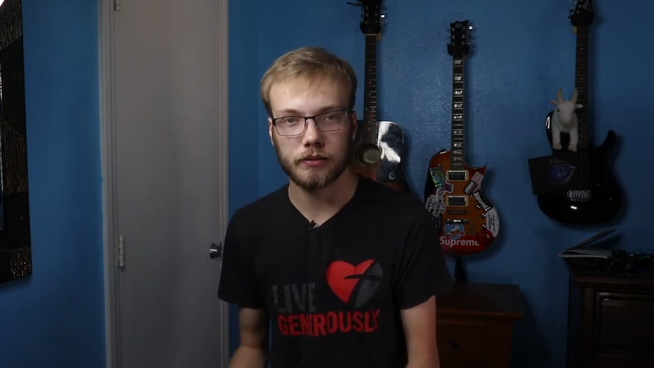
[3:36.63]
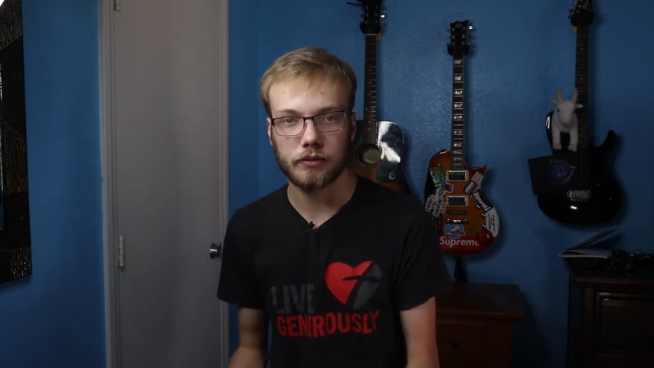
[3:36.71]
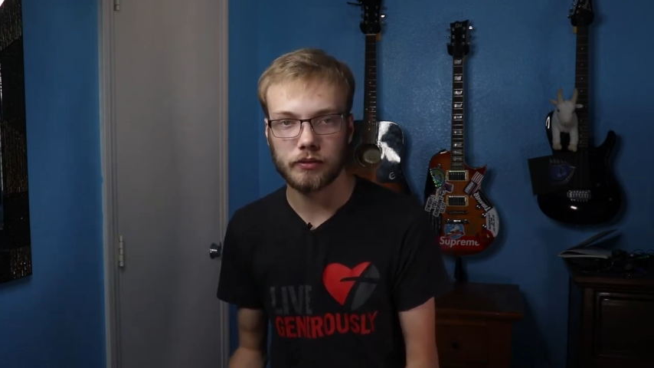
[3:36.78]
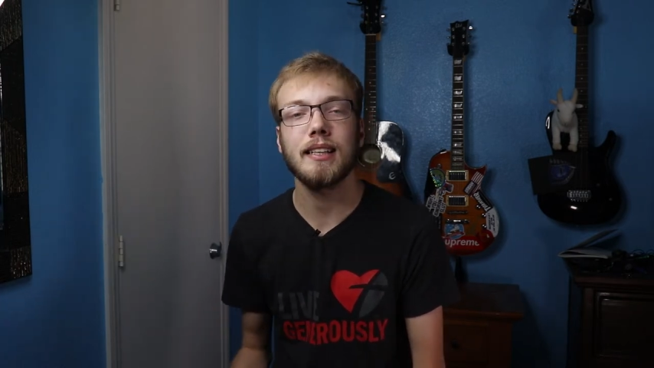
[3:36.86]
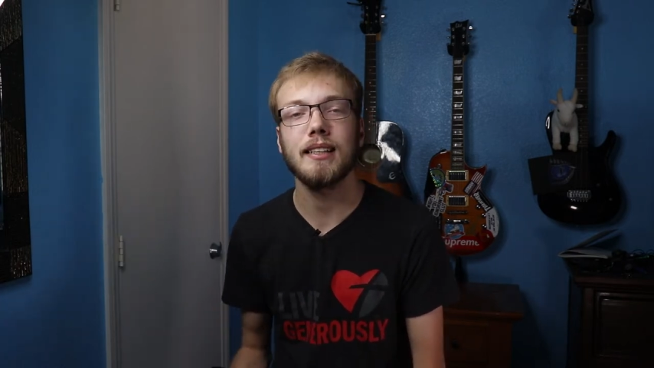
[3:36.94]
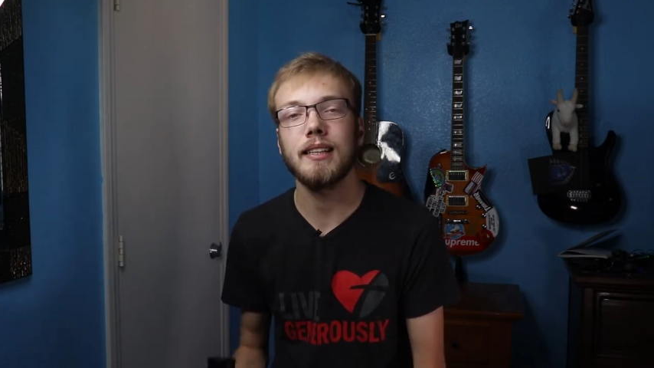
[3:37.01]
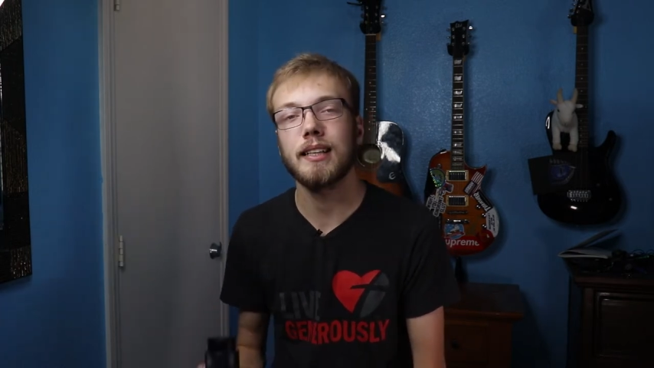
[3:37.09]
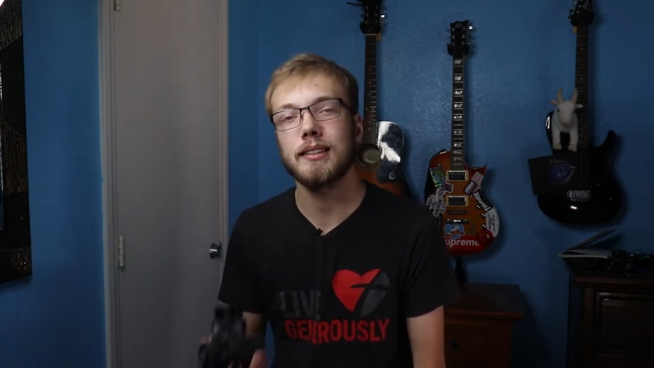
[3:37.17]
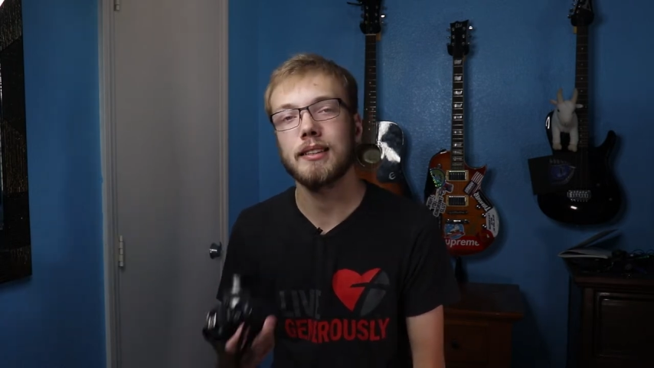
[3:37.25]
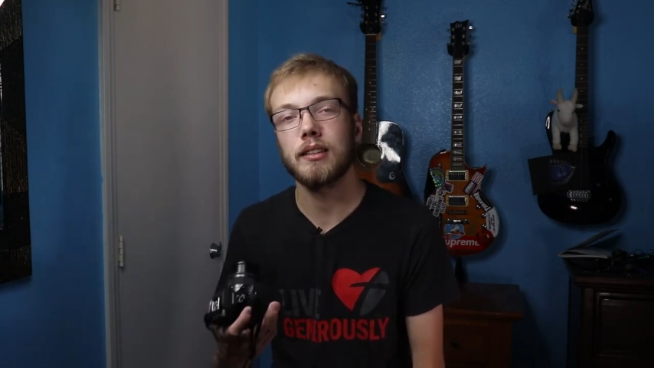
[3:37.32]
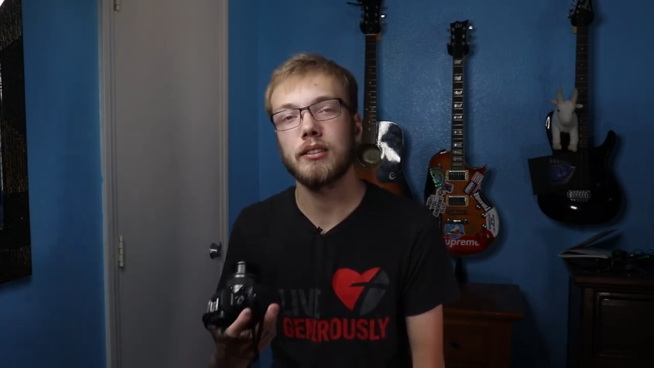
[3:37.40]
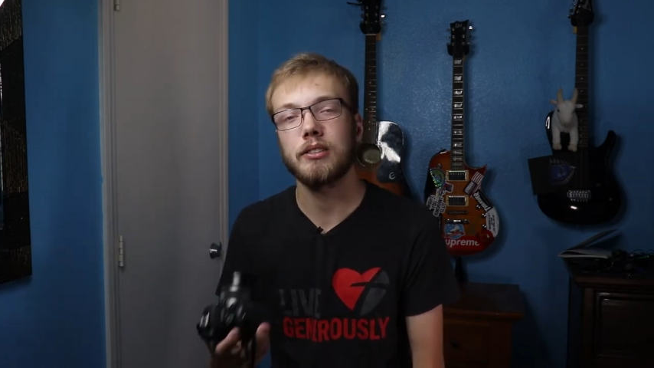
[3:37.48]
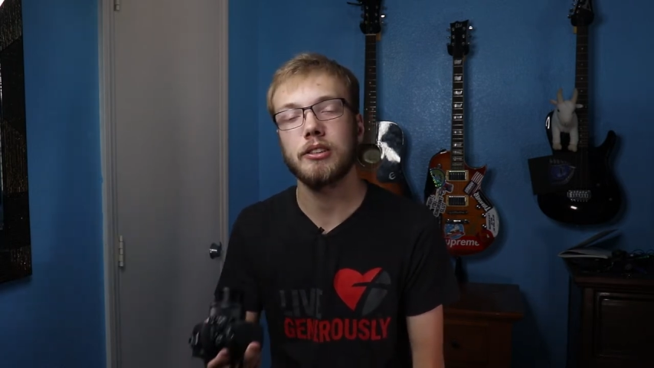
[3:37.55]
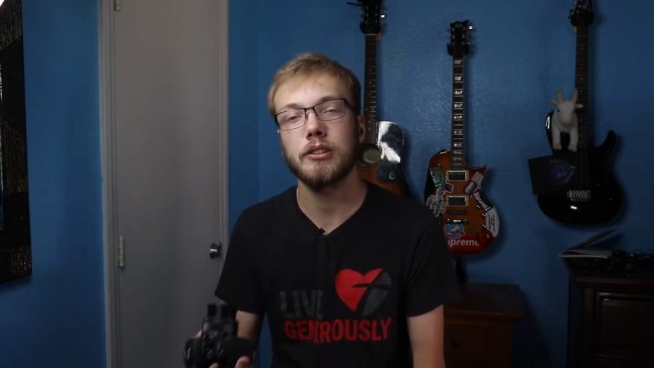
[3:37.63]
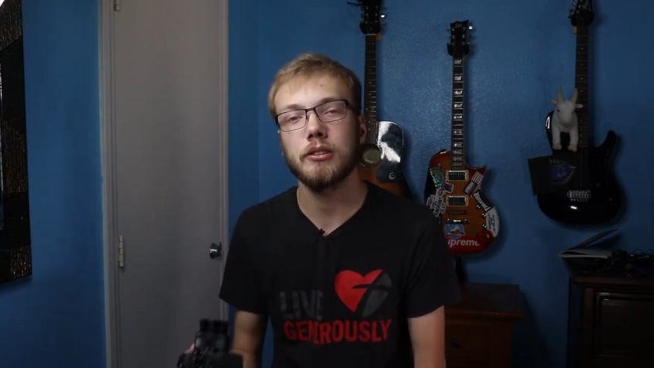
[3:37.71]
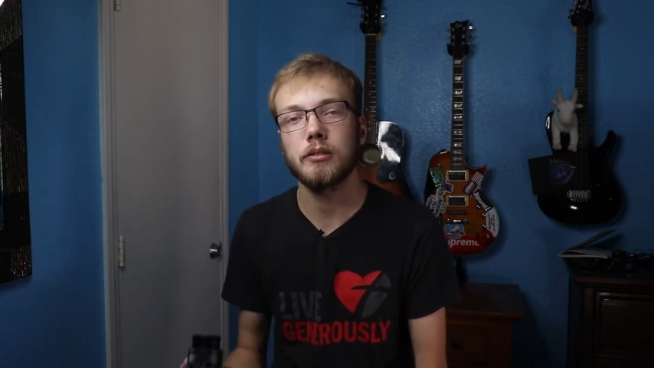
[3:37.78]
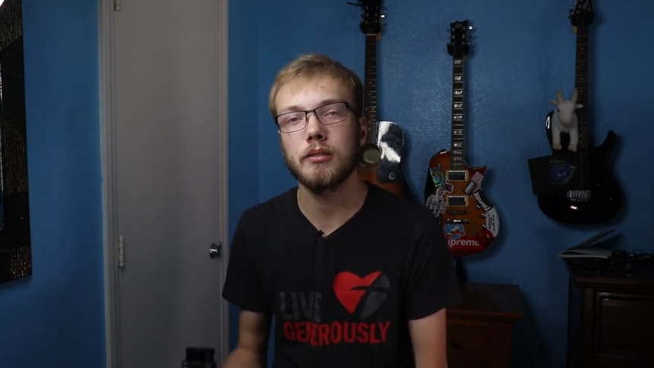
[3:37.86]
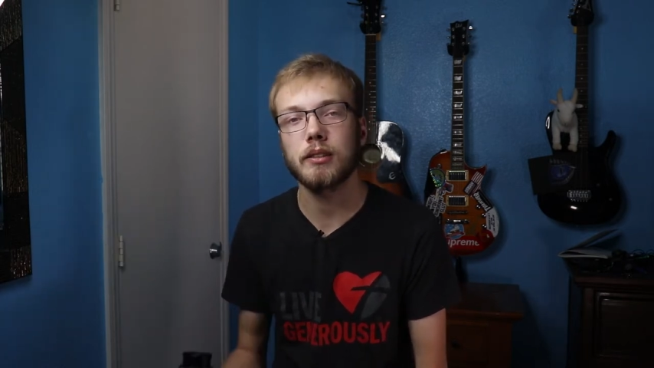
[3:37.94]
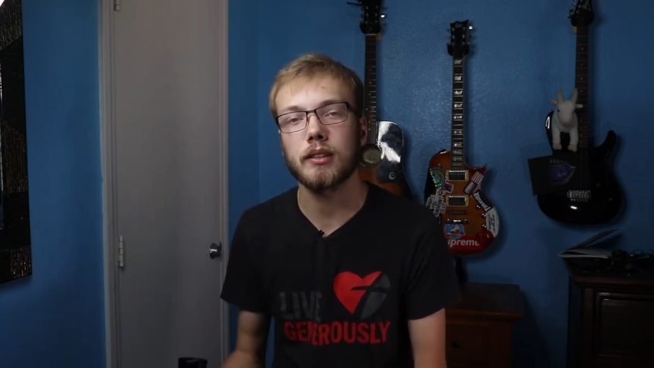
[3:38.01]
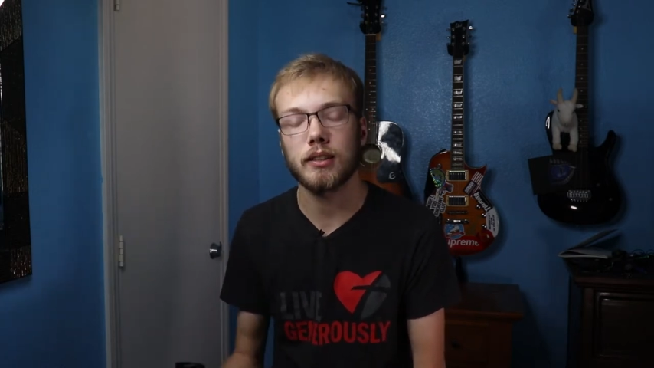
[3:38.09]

The Canon SL2